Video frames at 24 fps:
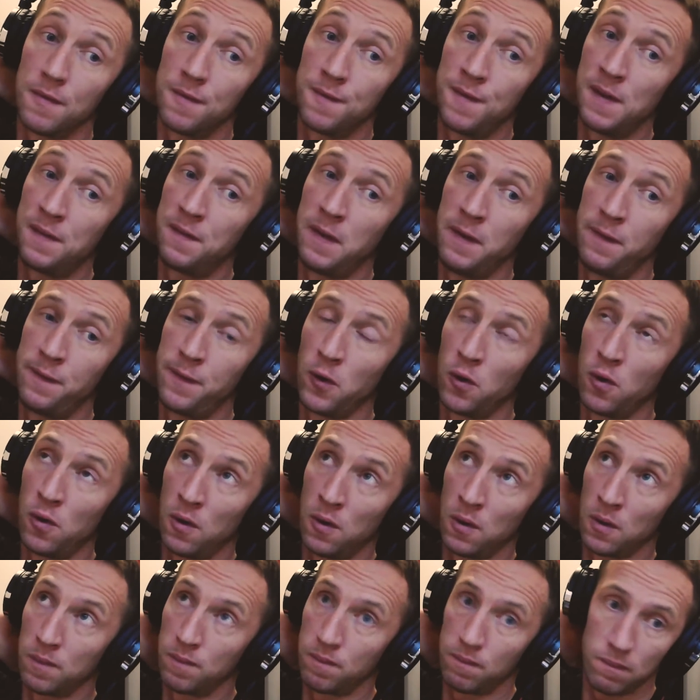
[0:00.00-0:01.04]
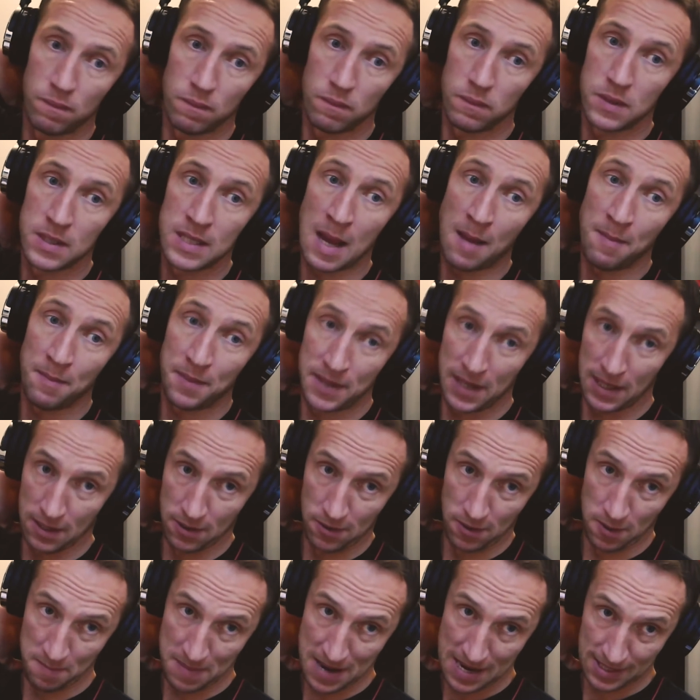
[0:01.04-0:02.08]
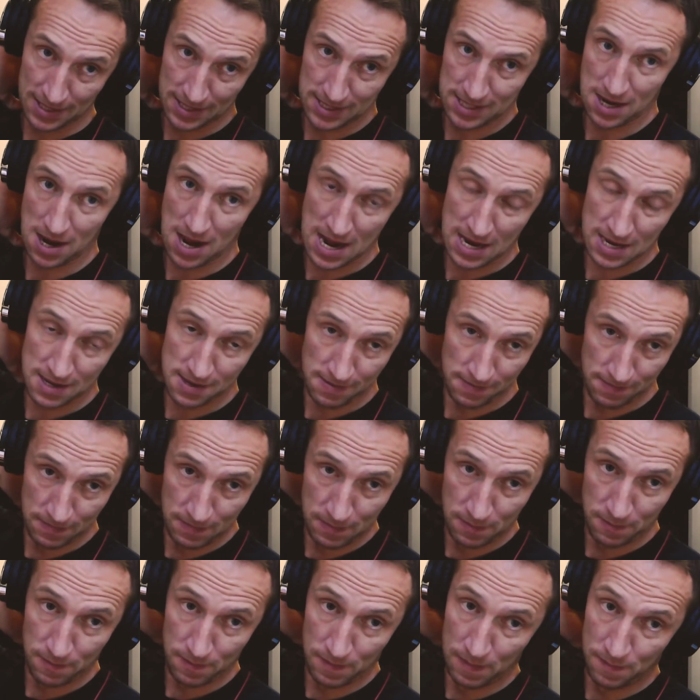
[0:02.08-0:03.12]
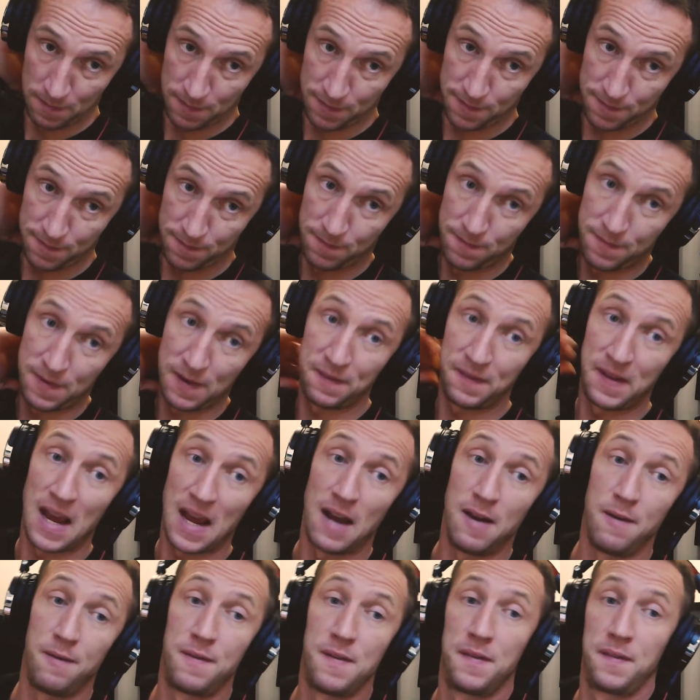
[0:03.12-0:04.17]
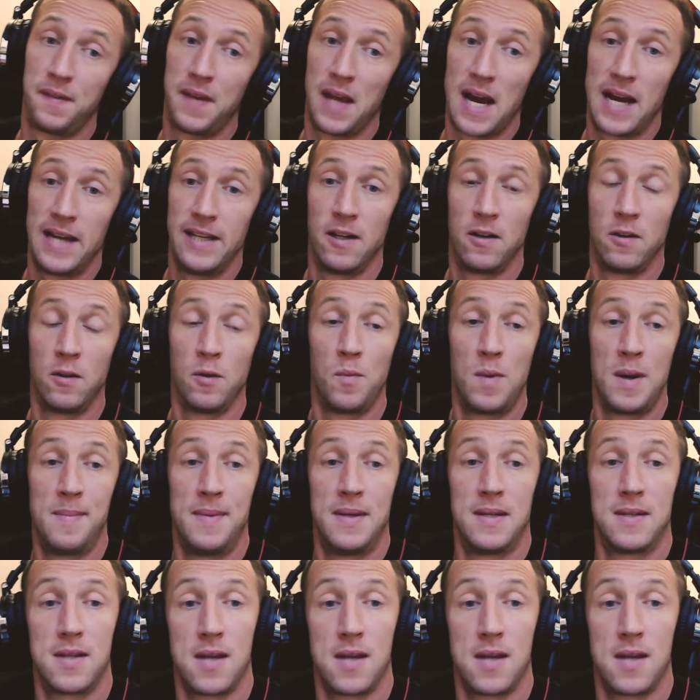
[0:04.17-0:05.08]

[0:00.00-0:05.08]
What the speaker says: 54 something on the men's side and 58 on the women's